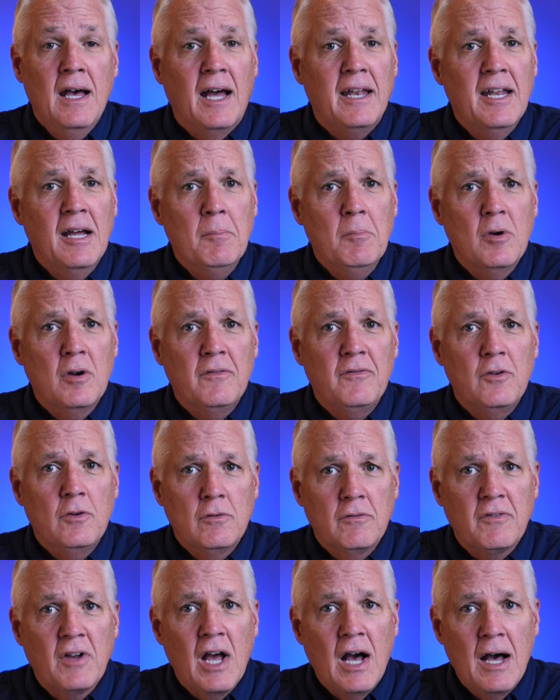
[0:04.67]
A number of
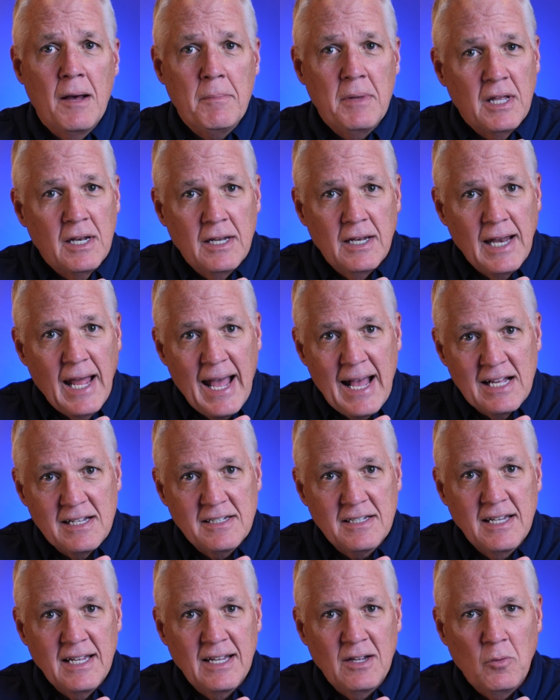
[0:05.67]
you have commented
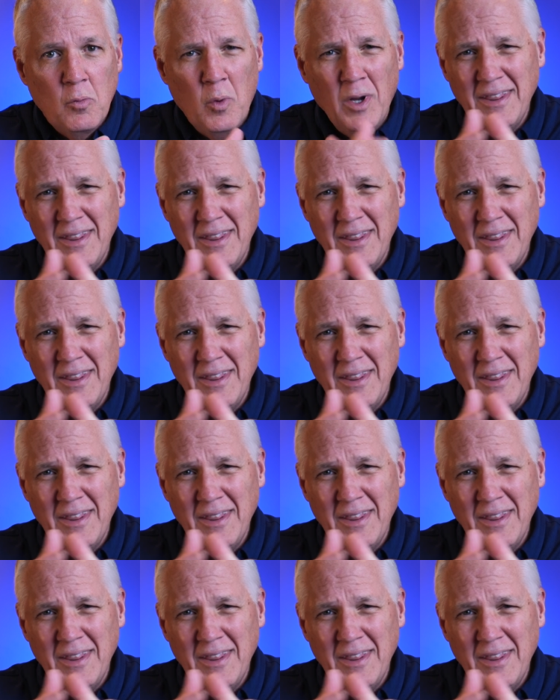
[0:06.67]
asking,